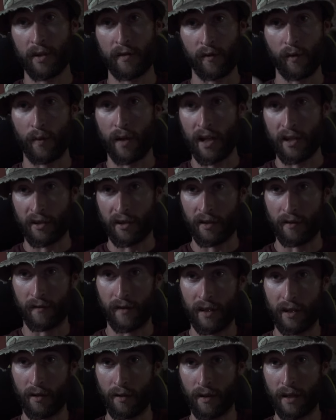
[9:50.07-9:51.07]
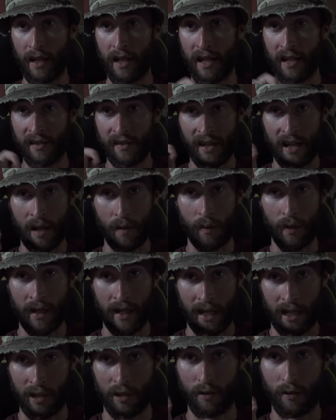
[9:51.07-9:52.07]
for watching the video, guys. I will
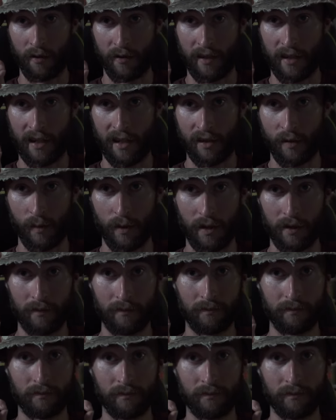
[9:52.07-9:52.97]
catch you on the next one.